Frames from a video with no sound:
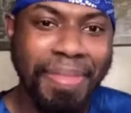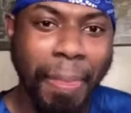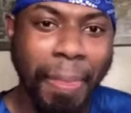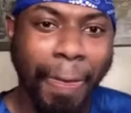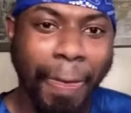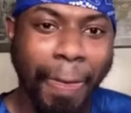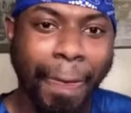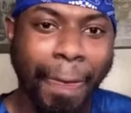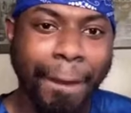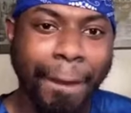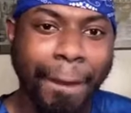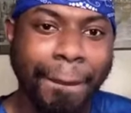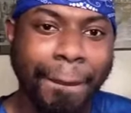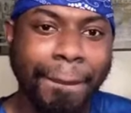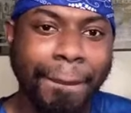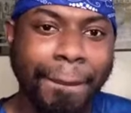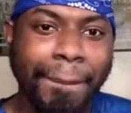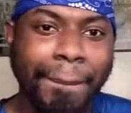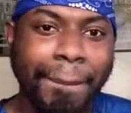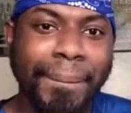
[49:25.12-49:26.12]

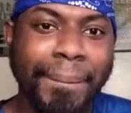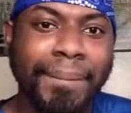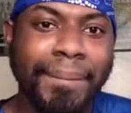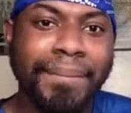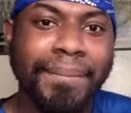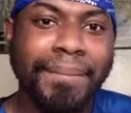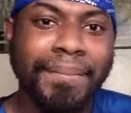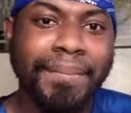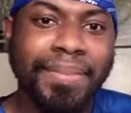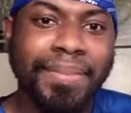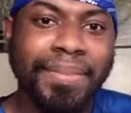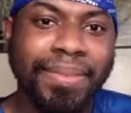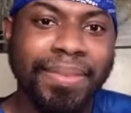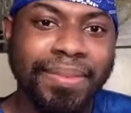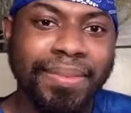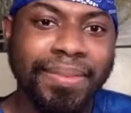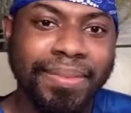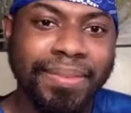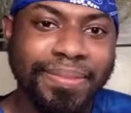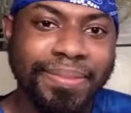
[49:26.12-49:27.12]

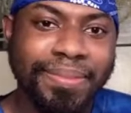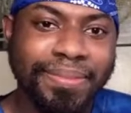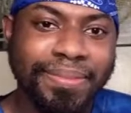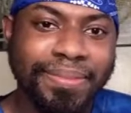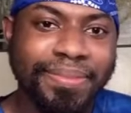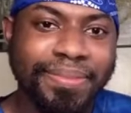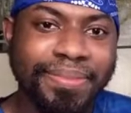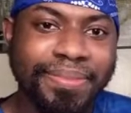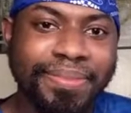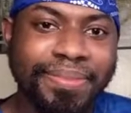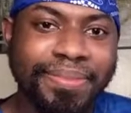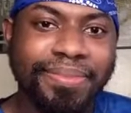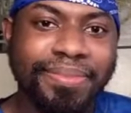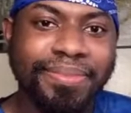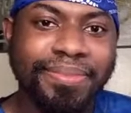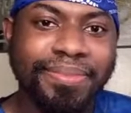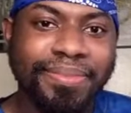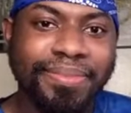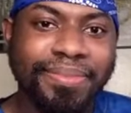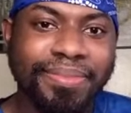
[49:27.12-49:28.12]

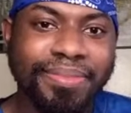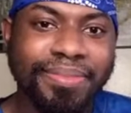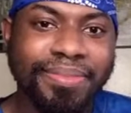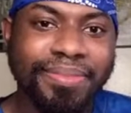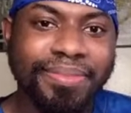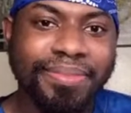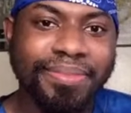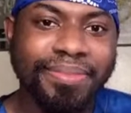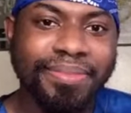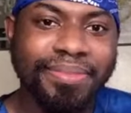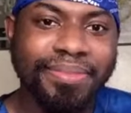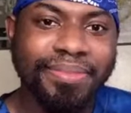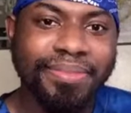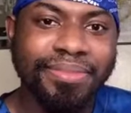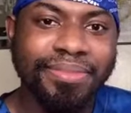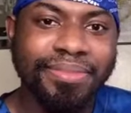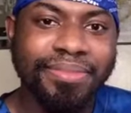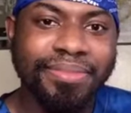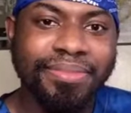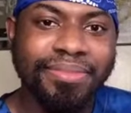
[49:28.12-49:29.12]

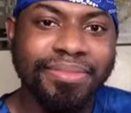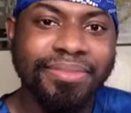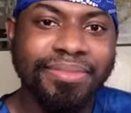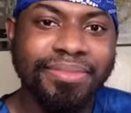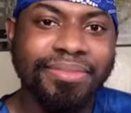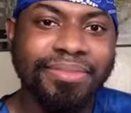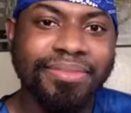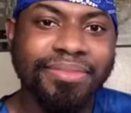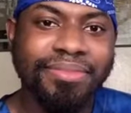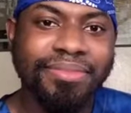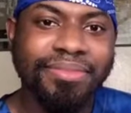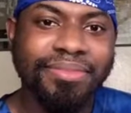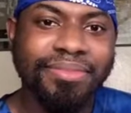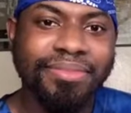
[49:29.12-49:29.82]
(silent)